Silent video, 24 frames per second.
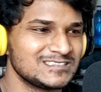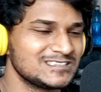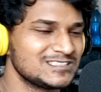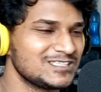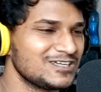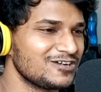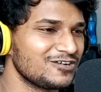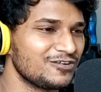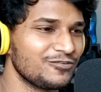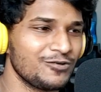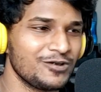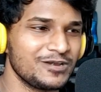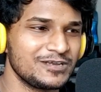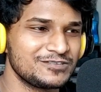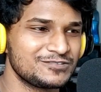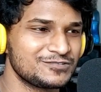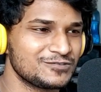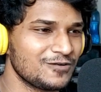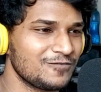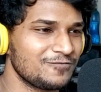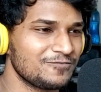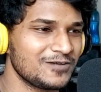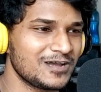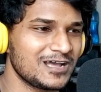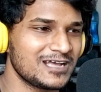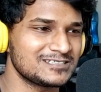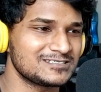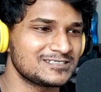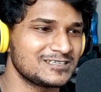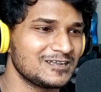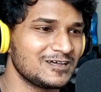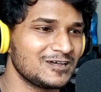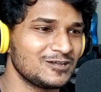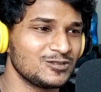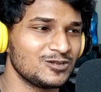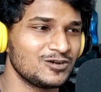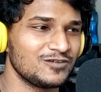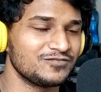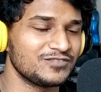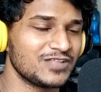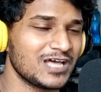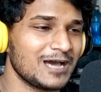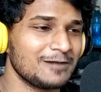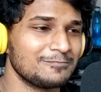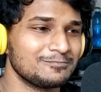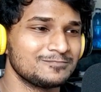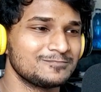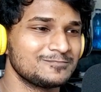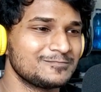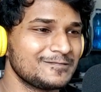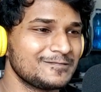They're growing so fast, and all of them.